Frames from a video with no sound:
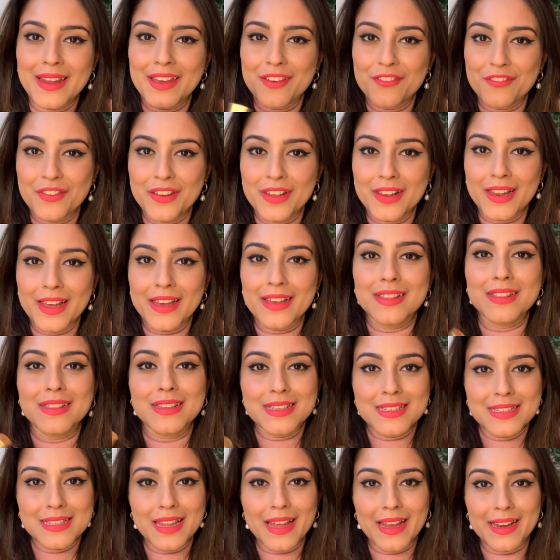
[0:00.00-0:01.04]
And I feel like
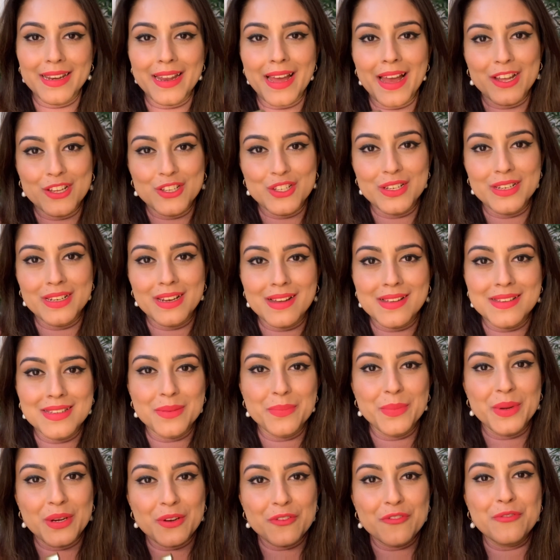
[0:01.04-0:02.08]
this light actually does
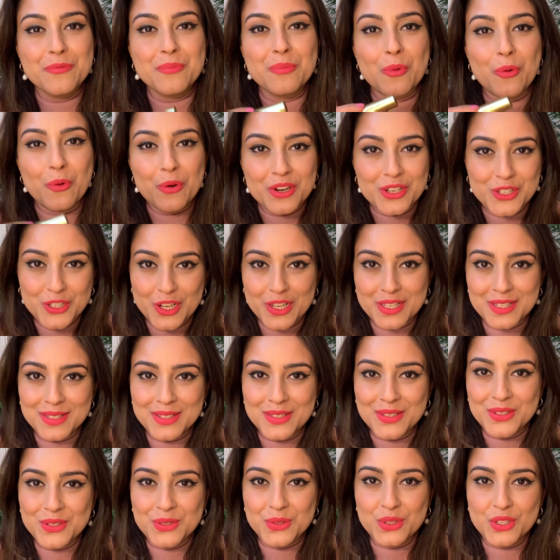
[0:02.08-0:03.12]
a bit of more
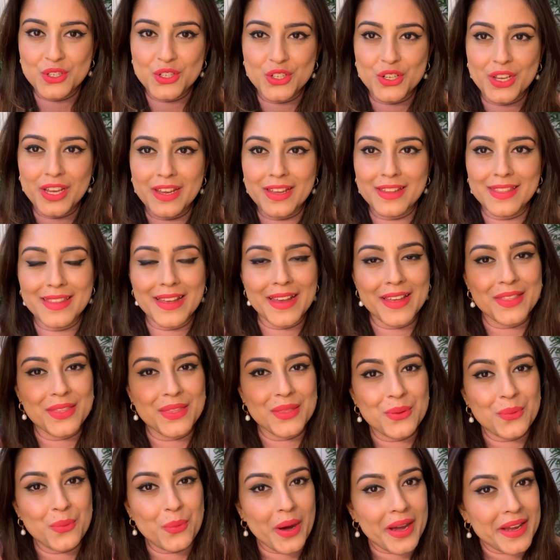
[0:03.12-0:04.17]
justice to the shade
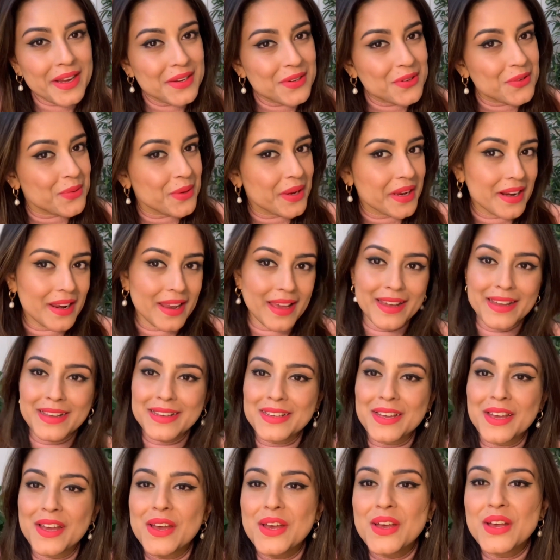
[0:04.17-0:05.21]
than the white ring
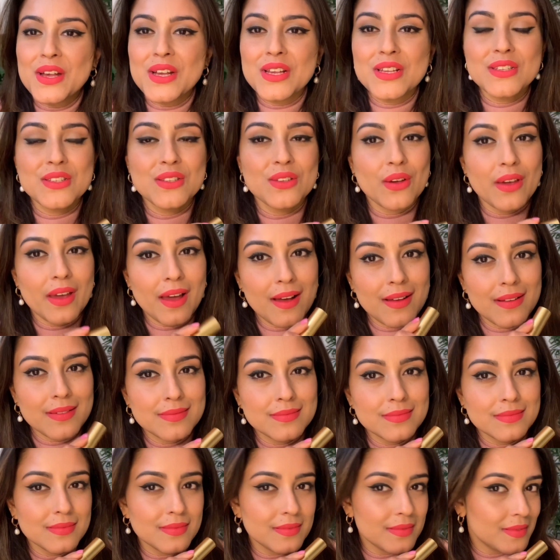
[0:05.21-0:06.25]
light. So yeah,
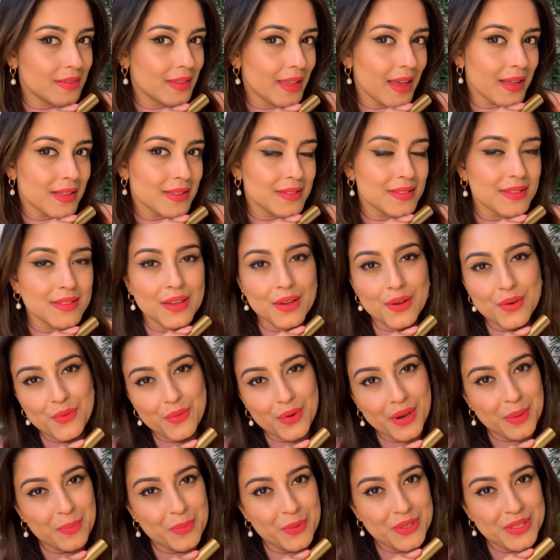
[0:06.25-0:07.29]
that's
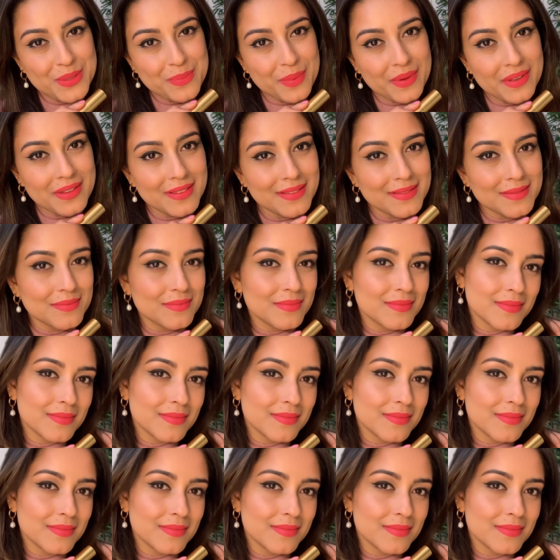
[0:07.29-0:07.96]
Rainbow Spill.